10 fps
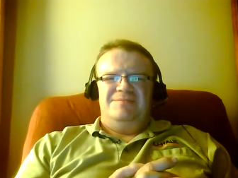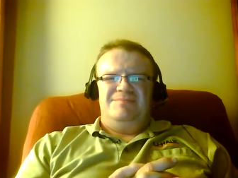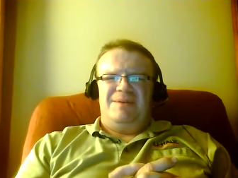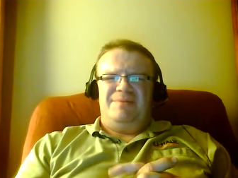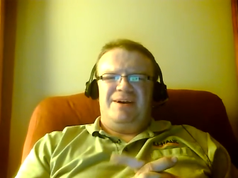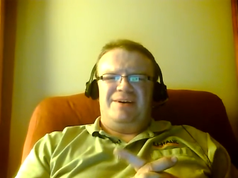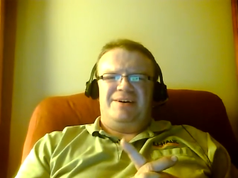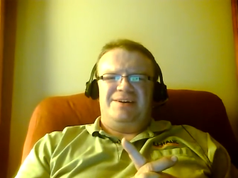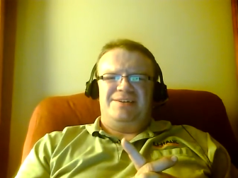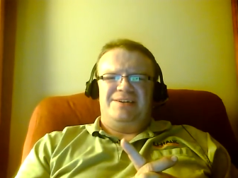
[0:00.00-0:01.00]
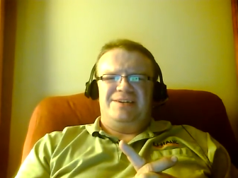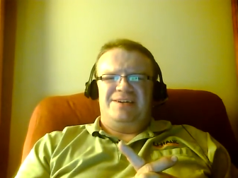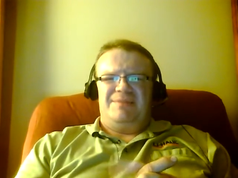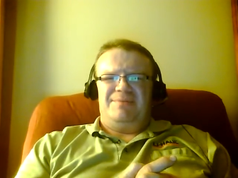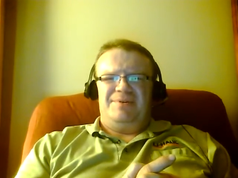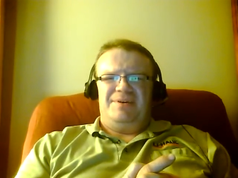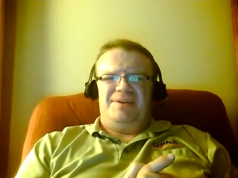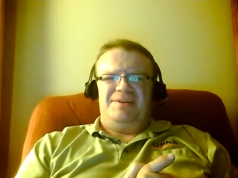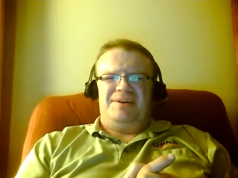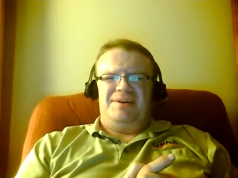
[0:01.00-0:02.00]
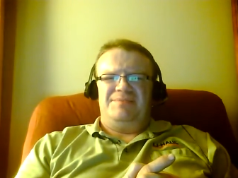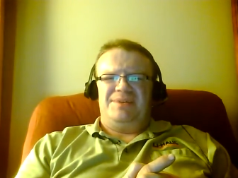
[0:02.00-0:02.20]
Maybe I cross dressed a couple other times.